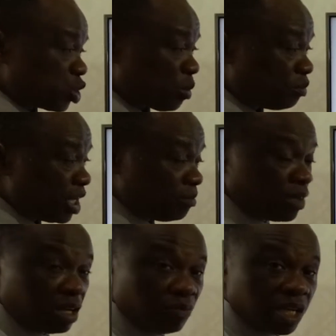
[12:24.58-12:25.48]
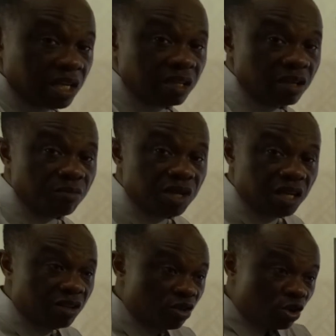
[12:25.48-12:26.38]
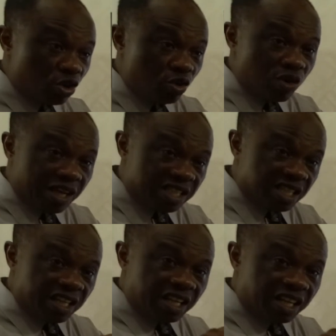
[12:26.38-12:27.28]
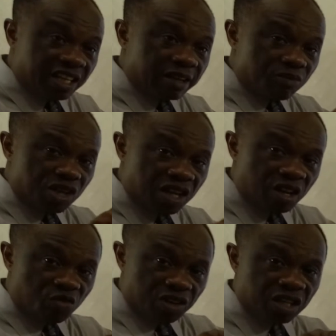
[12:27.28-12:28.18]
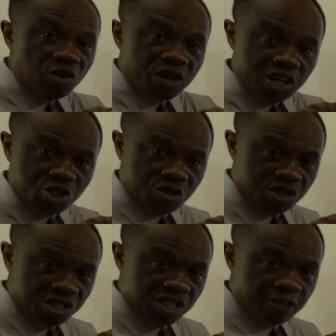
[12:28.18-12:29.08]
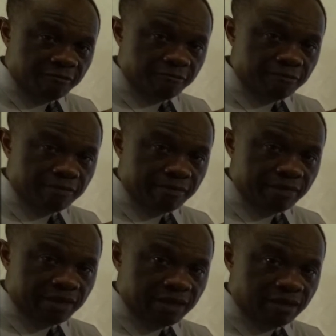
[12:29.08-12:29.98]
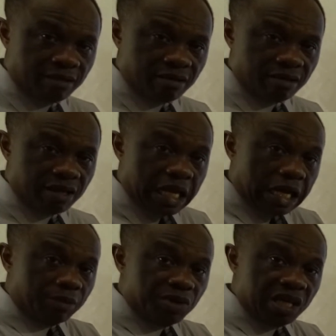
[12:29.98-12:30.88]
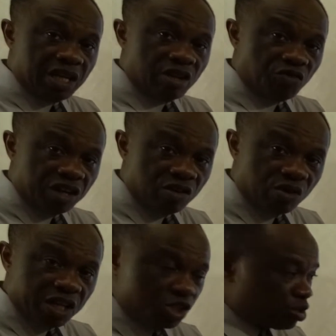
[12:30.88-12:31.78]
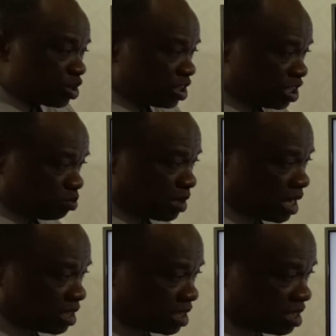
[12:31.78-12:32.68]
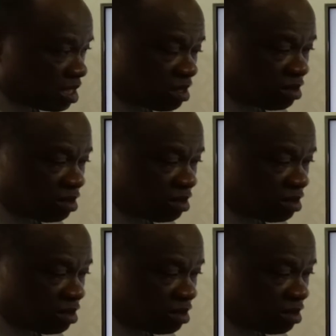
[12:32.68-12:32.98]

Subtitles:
so it mean you assign them in different locations. They can be in different locations. These bills,